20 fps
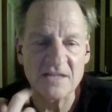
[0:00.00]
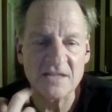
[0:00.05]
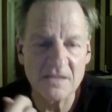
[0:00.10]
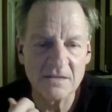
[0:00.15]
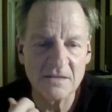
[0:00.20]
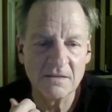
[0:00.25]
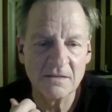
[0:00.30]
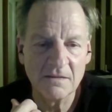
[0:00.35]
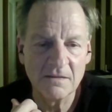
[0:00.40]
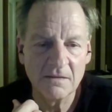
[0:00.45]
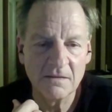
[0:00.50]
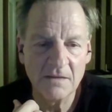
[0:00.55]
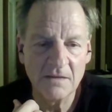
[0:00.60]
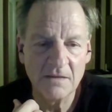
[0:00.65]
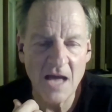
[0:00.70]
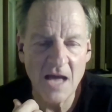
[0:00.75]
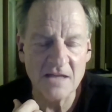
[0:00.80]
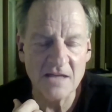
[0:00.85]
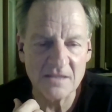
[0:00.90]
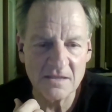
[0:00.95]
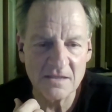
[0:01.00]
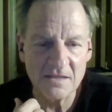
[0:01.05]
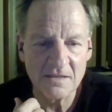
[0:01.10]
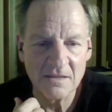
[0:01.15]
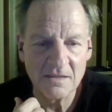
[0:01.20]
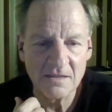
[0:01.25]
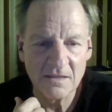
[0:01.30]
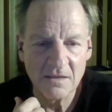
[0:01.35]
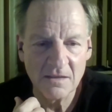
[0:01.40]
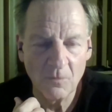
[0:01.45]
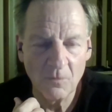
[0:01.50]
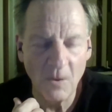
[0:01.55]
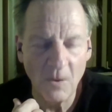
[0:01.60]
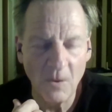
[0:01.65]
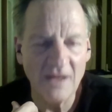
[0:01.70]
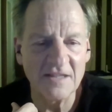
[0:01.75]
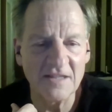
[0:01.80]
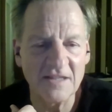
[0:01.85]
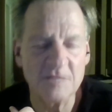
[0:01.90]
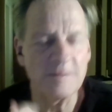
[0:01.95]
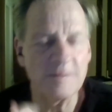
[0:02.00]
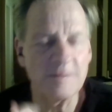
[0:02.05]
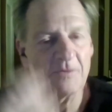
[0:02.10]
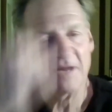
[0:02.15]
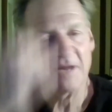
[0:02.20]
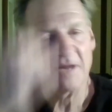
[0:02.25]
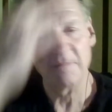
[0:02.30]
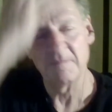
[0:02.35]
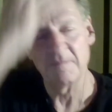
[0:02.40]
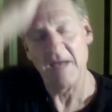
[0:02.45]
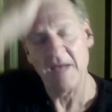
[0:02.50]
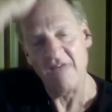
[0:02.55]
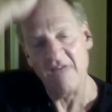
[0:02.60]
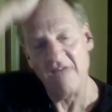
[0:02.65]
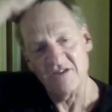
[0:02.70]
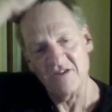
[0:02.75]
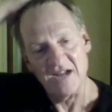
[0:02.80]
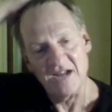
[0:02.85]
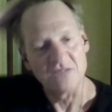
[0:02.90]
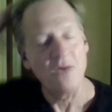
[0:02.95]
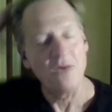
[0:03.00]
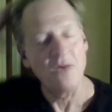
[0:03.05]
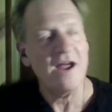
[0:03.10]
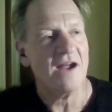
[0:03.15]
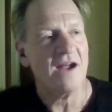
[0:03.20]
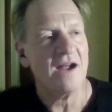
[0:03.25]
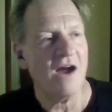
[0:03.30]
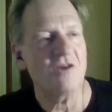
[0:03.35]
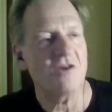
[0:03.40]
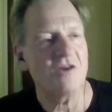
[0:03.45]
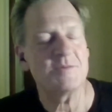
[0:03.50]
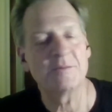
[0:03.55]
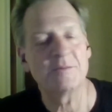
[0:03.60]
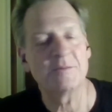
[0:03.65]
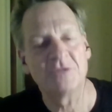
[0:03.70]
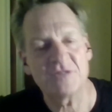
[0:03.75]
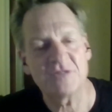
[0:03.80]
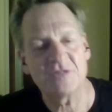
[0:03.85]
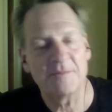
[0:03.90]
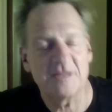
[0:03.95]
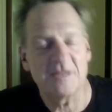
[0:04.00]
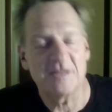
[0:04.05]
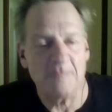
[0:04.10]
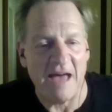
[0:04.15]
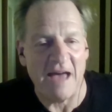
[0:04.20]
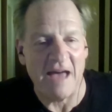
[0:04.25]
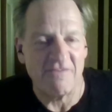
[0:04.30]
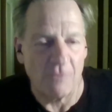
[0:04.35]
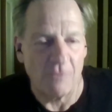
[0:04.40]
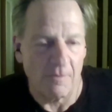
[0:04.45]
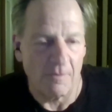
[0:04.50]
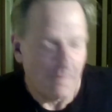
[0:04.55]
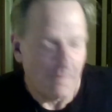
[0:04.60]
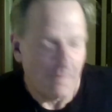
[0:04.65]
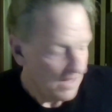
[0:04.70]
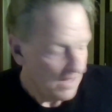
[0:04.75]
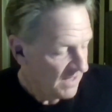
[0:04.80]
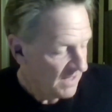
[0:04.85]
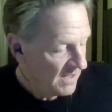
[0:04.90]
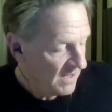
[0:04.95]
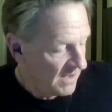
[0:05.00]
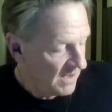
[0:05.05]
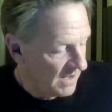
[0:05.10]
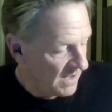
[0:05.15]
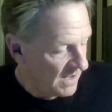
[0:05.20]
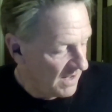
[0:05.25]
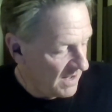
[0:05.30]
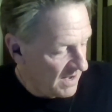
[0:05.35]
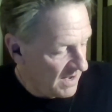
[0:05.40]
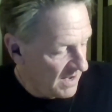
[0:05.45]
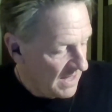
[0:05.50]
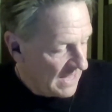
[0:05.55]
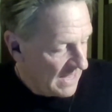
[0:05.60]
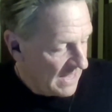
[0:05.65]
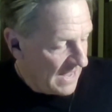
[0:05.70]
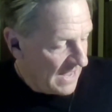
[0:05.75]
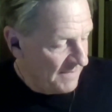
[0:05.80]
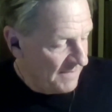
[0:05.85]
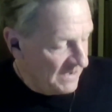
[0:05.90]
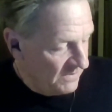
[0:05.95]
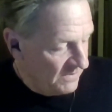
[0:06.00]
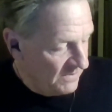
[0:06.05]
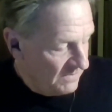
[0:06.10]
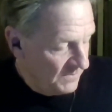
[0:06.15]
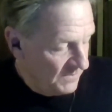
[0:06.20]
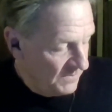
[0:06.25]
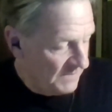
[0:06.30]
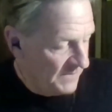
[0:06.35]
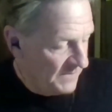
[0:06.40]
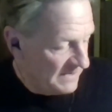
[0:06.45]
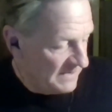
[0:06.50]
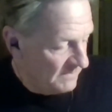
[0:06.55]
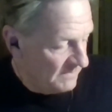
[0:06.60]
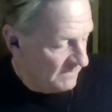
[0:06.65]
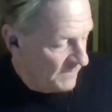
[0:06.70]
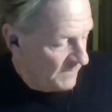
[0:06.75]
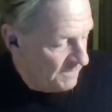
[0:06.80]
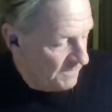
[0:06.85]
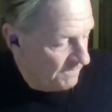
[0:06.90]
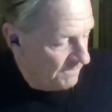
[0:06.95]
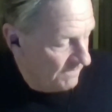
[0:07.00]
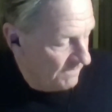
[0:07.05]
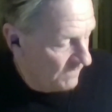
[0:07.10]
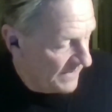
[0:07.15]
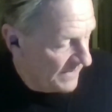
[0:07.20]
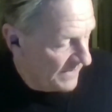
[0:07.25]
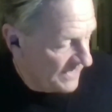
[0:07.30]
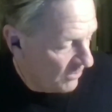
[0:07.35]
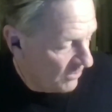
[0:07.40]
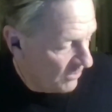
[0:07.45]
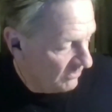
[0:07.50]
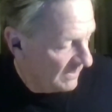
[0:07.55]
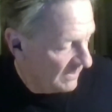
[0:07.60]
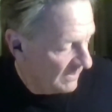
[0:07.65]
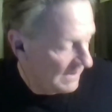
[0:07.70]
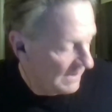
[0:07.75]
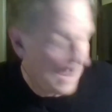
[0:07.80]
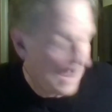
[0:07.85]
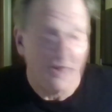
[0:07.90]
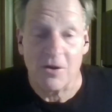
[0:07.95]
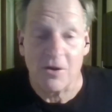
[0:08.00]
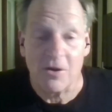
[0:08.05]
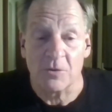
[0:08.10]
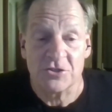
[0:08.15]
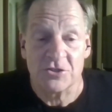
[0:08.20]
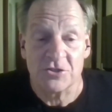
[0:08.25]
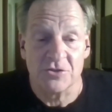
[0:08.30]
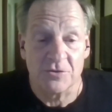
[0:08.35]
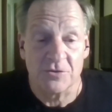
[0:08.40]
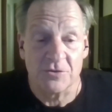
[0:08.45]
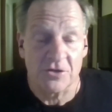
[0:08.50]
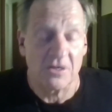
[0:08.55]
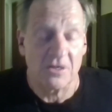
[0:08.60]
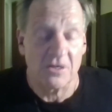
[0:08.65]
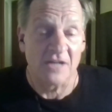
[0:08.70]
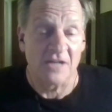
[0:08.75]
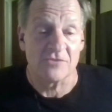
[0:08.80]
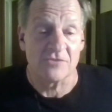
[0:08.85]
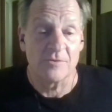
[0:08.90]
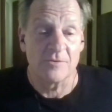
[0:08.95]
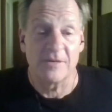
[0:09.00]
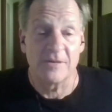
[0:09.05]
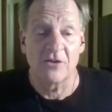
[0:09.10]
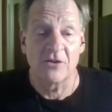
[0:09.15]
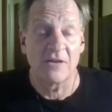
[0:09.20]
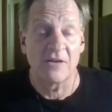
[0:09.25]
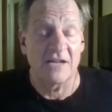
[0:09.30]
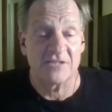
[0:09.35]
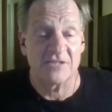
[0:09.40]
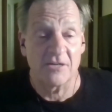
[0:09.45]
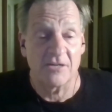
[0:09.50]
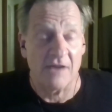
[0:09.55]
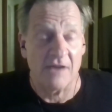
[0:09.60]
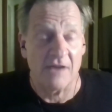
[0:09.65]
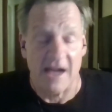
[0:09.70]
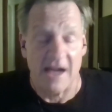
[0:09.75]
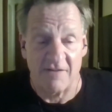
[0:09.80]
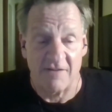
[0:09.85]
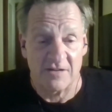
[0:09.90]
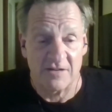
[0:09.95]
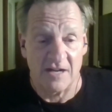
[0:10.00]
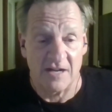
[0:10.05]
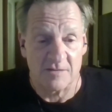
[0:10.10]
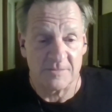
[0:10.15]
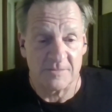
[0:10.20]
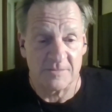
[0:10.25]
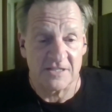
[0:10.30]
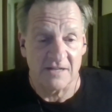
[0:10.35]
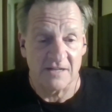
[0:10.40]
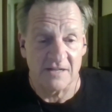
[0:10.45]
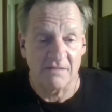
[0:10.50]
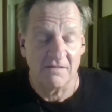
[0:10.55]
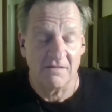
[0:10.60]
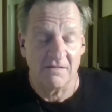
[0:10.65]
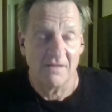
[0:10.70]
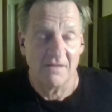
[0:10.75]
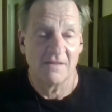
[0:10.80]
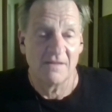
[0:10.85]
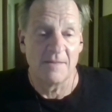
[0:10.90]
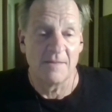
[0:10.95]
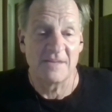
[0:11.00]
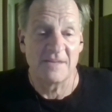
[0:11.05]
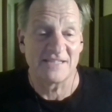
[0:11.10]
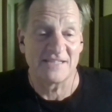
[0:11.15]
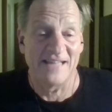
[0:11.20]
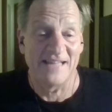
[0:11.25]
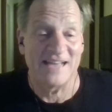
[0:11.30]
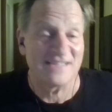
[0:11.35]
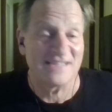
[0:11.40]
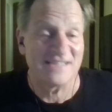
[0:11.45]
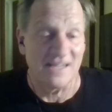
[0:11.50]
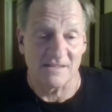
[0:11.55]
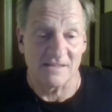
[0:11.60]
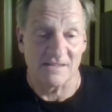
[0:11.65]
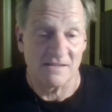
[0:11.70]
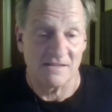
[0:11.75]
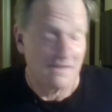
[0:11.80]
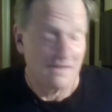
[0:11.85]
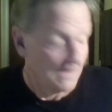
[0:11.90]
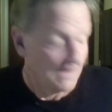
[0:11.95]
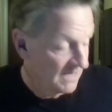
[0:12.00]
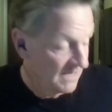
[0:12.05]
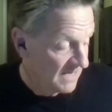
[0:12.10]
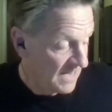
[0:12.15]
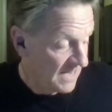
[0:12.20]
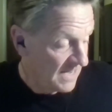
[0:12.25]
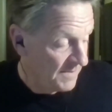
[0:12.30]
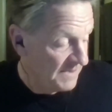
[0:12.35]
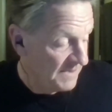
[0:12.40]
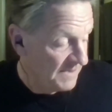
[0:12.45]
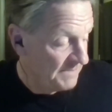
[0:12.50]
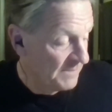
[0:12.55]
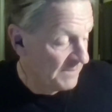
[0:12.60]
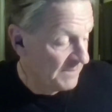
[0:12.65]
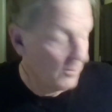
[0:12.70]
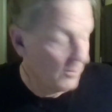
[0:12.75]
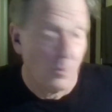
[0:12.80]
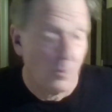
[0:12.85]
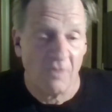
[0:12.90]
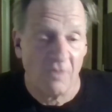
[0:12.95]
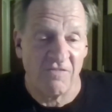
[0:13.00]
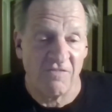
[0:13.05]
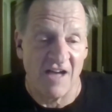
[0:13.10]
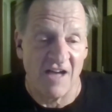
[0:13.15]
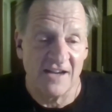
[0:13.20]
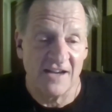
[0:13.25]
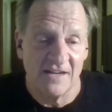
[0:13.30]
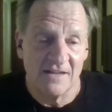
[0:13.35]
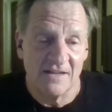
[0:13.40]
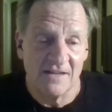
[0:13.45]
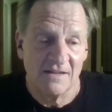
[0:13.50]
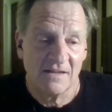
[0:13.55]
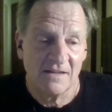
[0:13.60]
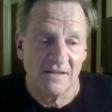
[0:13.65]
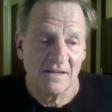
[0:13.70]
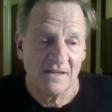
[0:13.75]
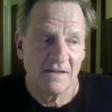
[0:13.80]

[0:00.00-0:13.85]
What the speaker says: Yes. Yes. Why let these people advertise? Why encourage people to do something that's bad for them? I mean, we don't, I don't know what you do in your country. We don't allow cigarette advertisements here. That makes a lot of sense. I mean, people will find it.